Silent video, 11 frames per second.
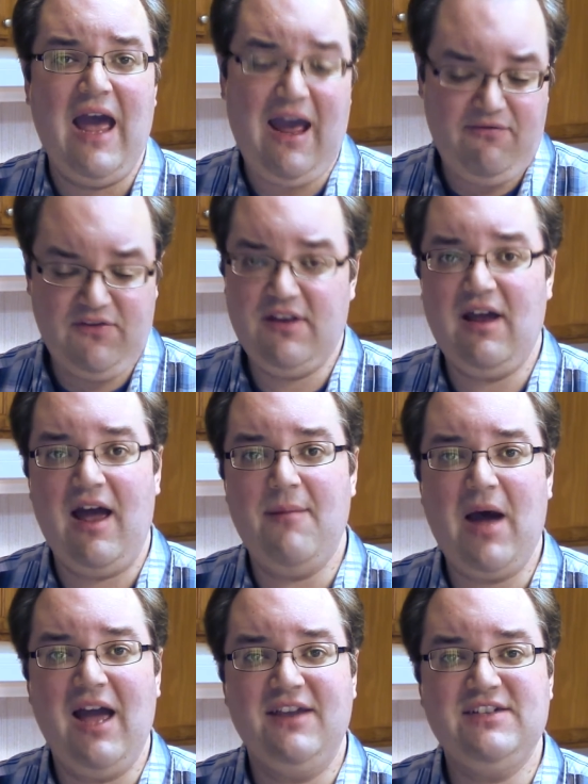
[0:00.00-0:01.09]
half the time
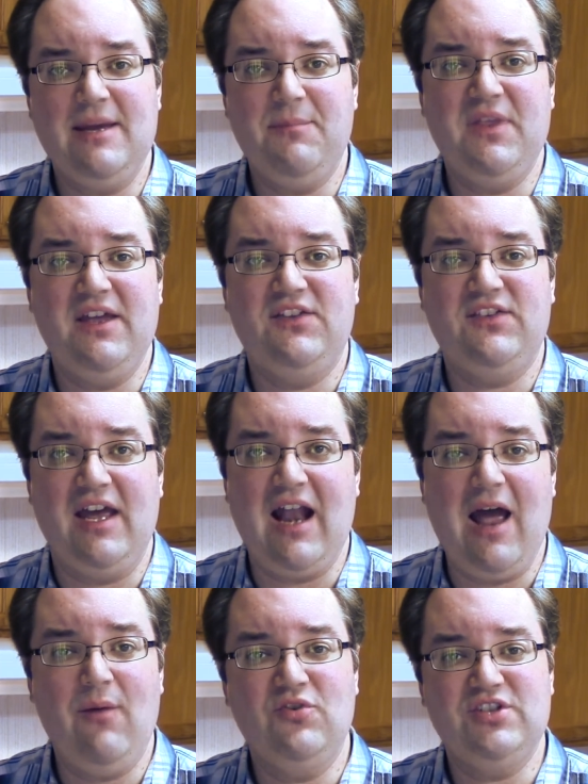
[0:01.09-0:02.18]
I skip this and
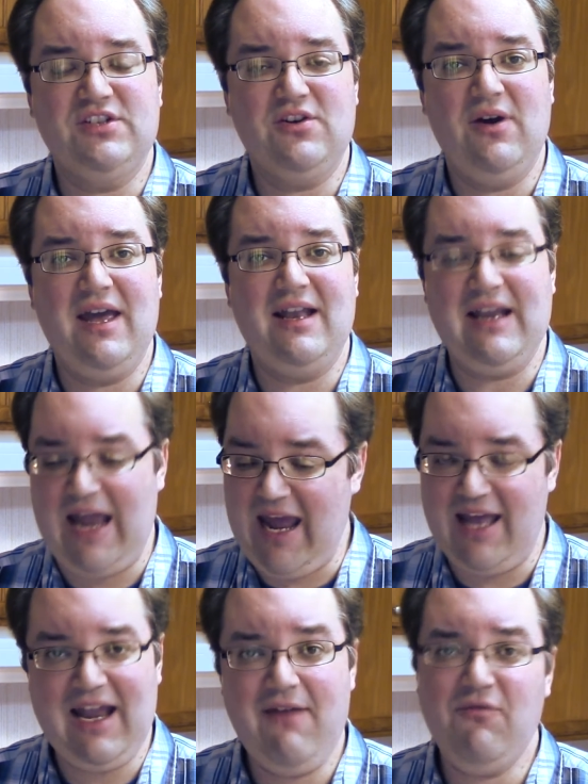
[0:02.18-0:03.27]
I will just go ahead and
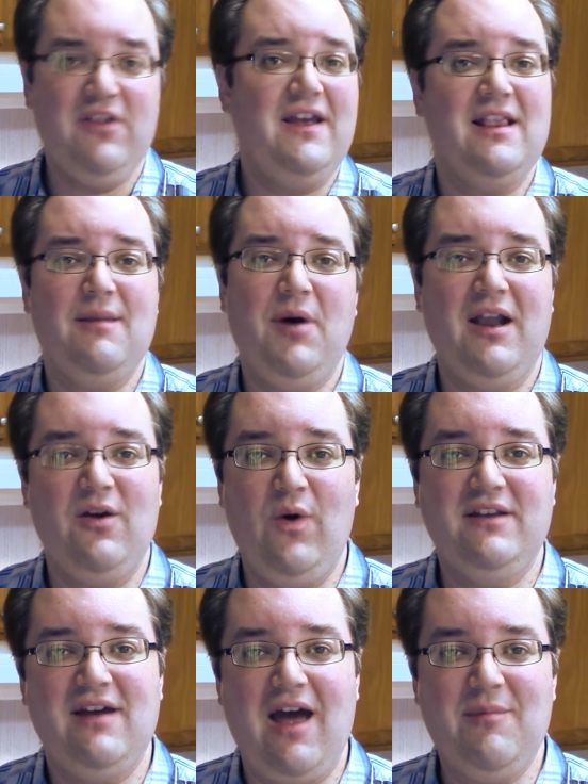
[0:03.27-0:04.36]
add everything in the pot at
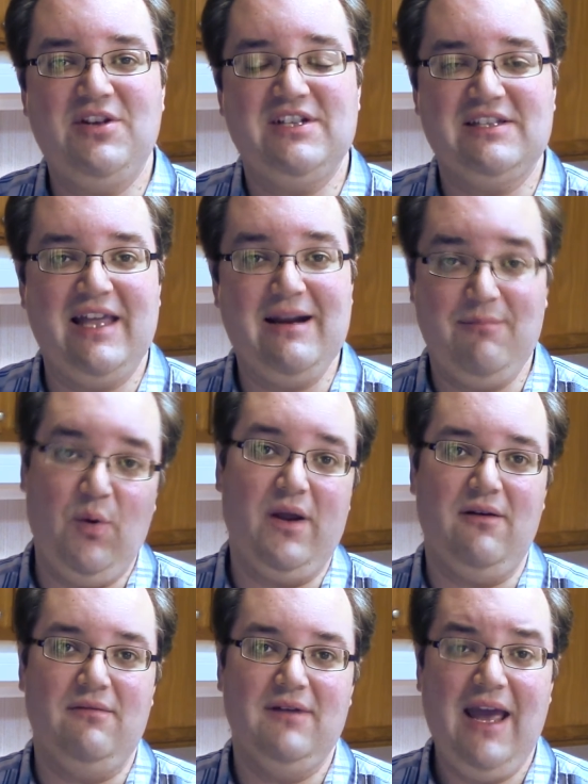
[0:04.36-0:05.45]
one time and just let it boil.